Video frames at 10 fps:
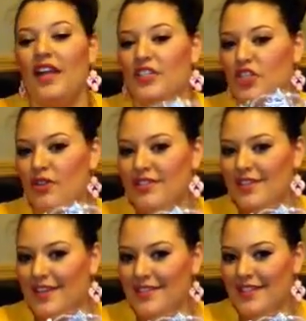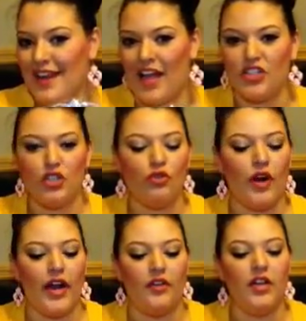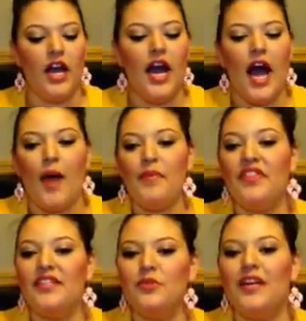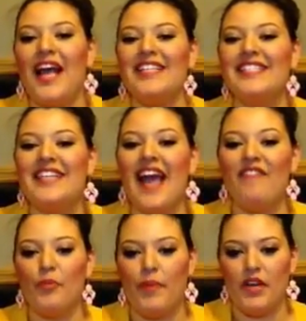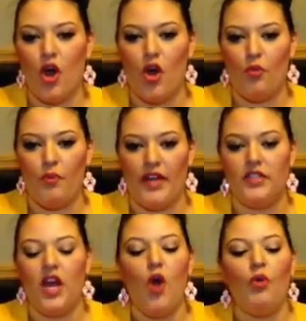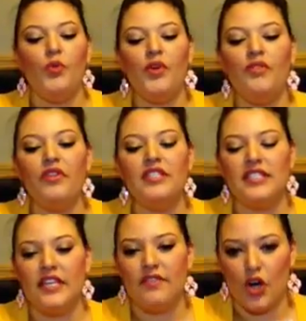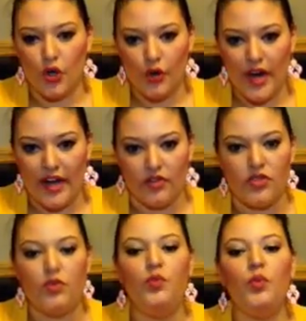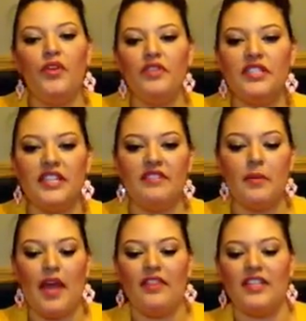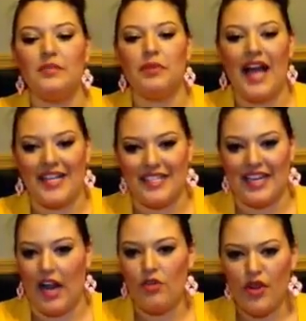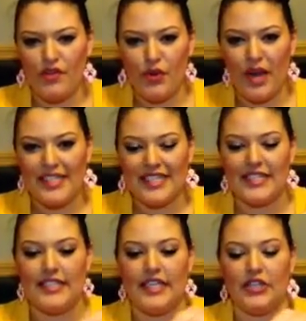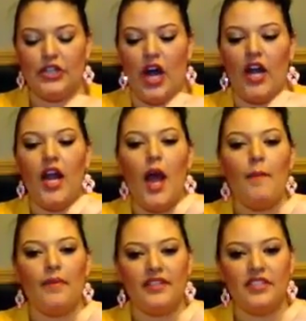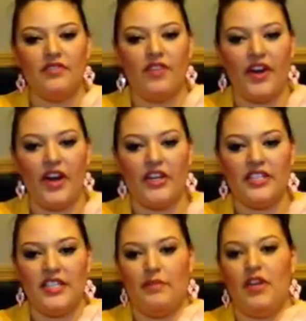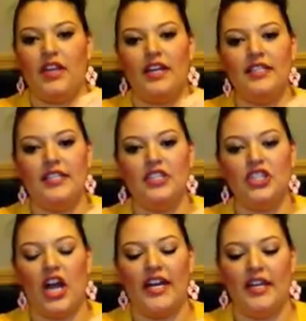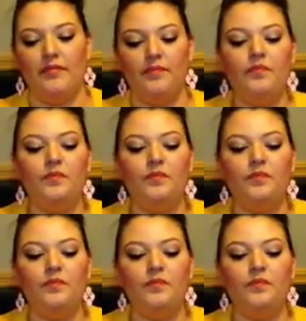As you can see, it's the national crown, but this one has never been opened. When we receive our crowns, we receive them in this plastic, and I don't know if you guys can see it or not, because it's very hard to see, but you can kind of see it shining.